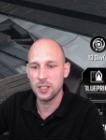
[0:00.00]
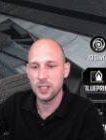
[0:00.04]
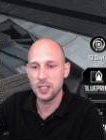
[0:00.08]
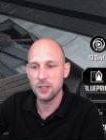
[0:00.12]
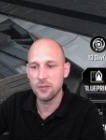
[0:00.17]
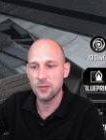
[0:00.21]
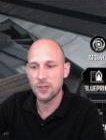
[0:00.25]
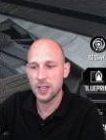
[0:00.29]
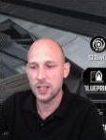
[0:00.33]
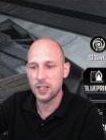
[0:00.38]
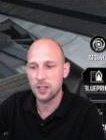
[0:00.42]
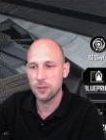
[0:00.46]

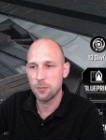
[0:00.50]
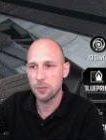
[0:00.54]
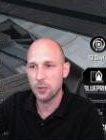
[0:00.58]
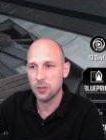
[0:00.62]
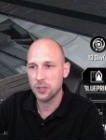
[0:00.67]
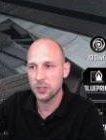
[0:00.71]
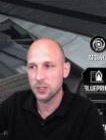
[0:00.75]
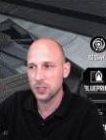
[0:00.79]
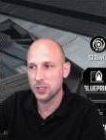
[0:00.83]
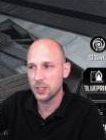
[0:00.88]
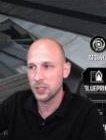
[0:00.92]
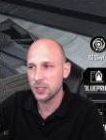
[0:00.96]
event
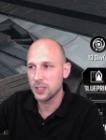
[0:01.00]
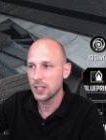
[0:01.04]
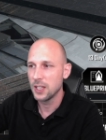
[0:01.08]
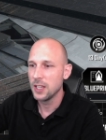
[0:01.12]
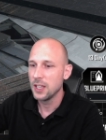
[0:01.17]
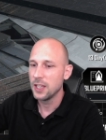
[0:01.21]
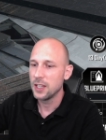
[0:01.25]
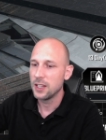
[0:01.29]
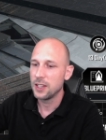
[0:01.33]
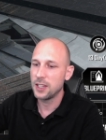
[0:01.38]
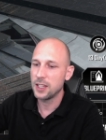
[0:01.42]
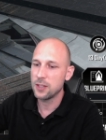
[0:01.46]
boxes.
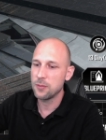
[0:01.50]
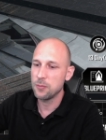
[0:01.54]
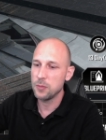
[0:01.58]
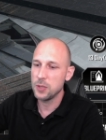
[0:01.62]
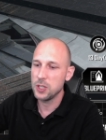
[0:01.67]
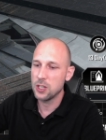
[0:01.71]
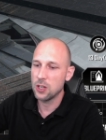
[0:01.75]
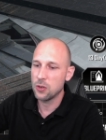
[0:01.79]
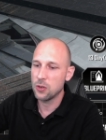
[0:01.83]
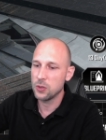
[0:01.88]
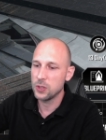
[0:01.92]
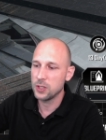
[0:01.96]
Let me
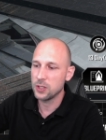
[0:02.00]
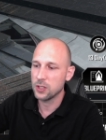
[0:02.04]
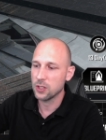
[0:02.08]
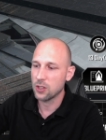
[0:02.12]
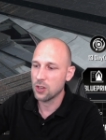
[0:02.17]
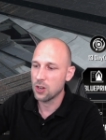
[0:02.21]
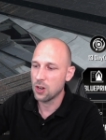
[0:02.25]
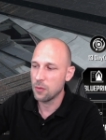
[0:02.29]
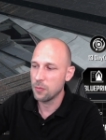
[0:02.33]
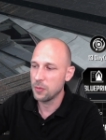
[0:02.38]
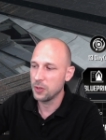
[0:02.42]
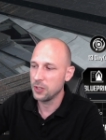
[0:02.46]
know in the
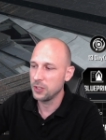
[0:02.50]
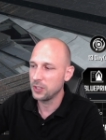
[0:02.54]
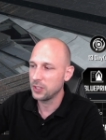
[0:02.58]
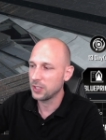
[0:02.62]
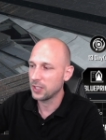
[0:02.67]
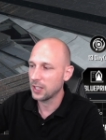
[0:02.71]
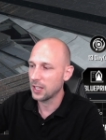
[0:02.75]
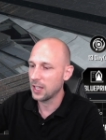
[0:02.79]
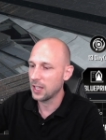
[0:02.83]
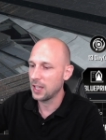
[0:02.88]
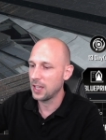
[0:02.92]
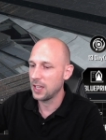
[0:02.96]
comments,
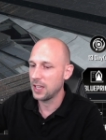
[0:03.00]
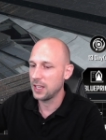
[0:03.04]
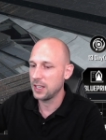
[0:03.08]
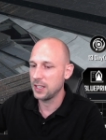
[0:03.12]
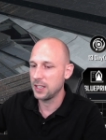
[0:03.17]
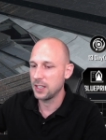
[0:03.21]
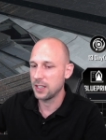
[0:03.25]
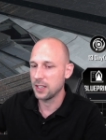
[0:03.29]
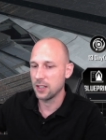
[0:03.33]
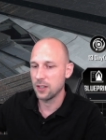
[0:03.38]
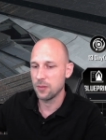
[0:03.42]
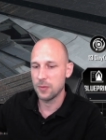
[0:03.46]

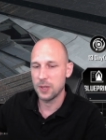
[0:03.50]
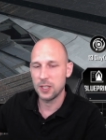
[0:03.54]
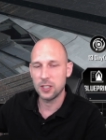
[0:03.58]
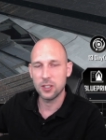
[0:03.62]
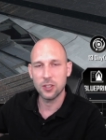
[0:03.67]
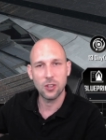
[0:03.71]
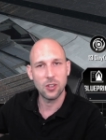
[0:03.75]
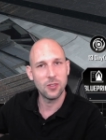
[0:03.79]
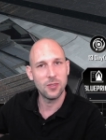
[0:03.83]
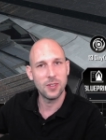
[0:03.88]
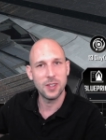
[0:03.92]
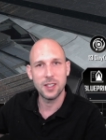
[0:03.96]
and as
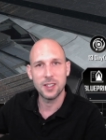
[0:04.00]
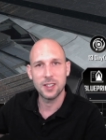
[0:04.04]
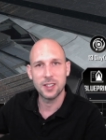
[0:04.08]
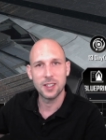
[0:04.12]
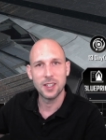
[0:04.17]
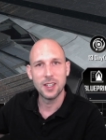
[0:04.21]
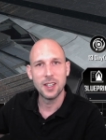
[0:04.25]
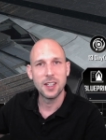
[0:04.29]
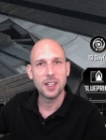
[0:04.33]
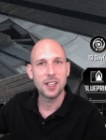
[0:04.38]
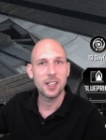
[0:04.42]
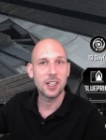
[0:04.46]
always,
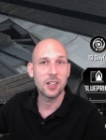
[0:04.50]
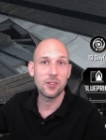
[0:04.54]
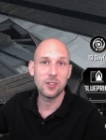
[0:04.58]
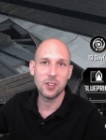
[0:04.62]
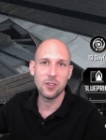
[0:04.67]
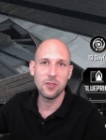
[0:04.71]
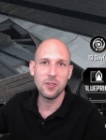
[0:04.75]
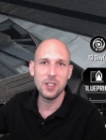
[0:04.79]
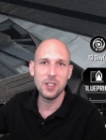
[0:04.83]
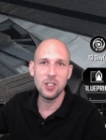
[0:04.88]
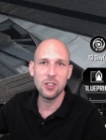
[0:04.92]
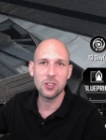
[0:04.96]
give
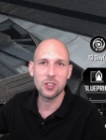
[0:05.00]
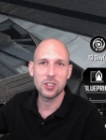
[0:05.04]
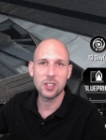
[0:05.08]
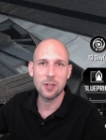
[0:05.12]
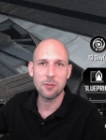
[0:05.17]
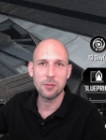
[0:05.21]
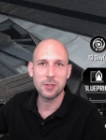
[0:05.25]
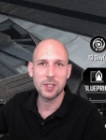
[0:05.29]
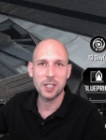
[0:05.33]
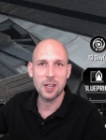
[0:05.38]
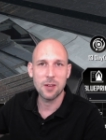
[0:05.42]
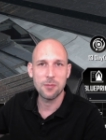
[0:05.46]
the video a
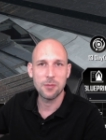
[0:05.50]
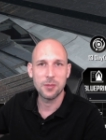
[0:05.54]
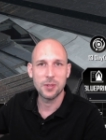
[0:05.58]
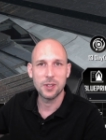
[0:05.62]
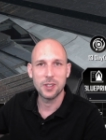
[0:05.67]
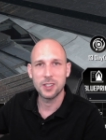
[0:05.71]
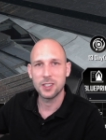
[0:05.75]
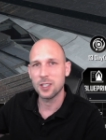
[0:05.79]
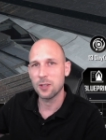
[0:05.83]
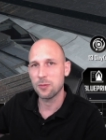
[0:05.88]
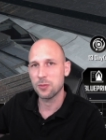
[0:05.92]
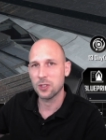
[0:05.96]
thumbs up,
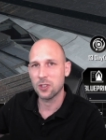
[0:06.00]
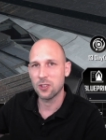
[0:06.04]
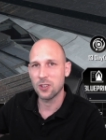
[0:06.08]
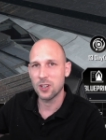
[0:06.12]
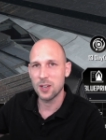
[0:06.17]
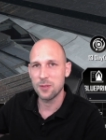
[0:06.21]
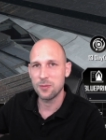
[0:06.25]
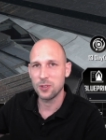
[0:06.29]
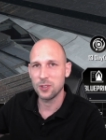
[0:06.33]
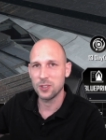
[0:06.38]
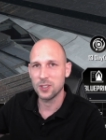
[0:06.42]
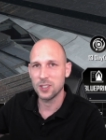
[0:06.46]

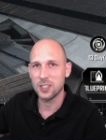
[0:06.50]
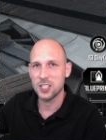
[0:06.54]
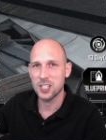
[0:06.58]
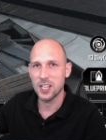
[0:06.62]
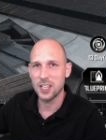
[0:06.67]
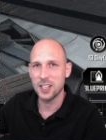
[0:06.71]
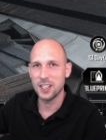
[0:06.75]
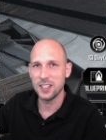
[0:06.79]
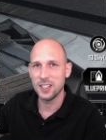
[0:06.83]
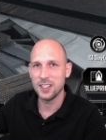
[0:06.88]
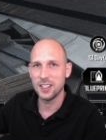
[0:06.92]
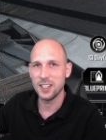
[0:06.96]
subscribe to the
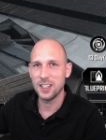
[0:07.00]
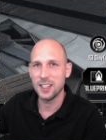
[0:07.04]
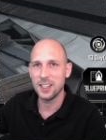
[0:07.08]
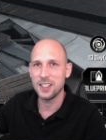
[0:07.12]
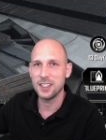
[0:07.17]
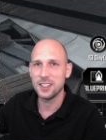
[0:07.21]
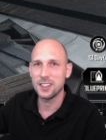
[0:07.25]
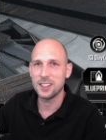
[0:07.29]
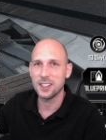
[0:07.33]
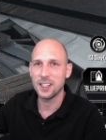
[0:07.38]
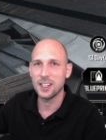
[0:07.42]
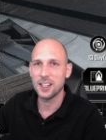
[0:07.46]
channel,
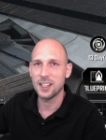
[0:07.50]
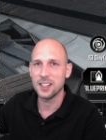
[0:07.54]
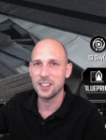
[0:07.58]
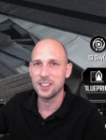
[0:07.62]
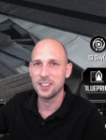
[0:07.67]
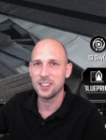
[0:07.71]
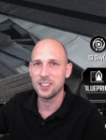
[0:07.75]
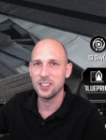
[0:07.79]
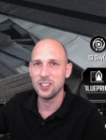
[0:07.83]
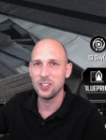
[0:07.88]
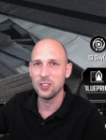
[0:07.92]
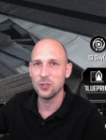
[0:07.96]
and then I'll
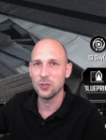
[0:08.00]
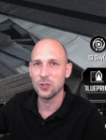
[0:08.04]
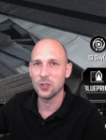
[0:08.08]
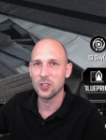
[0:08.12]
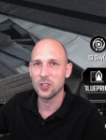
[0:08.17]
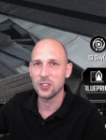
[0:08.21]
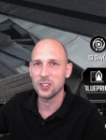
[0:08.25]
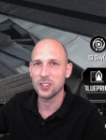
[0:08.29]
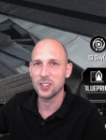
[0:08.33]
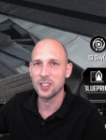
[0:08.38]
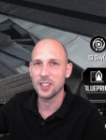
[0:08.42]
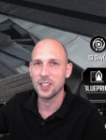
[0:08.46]
see you
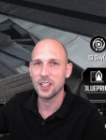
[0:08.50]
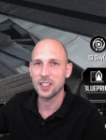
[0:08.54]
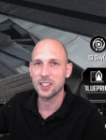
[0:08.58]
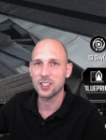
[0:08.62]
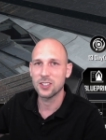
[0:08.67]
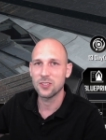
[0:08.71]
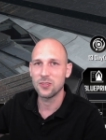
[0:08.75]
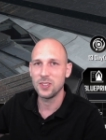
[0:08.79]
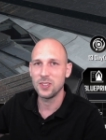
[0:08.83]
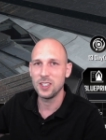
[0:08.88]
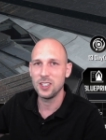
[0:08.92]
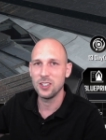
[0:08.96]
on the
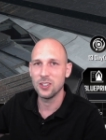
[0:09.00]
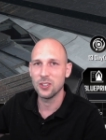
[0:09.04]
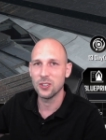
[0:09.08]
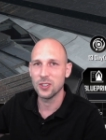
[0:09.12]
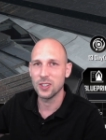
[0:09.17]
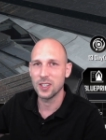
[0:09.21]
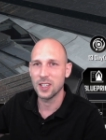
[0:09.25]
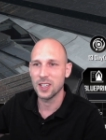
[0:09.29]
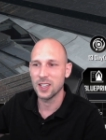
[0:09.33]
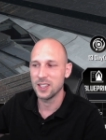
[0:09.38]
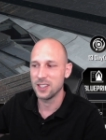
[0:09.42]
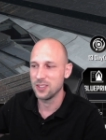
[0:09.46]
next video
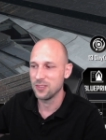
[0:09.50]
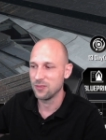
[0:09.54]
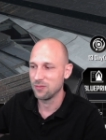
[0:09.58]
again.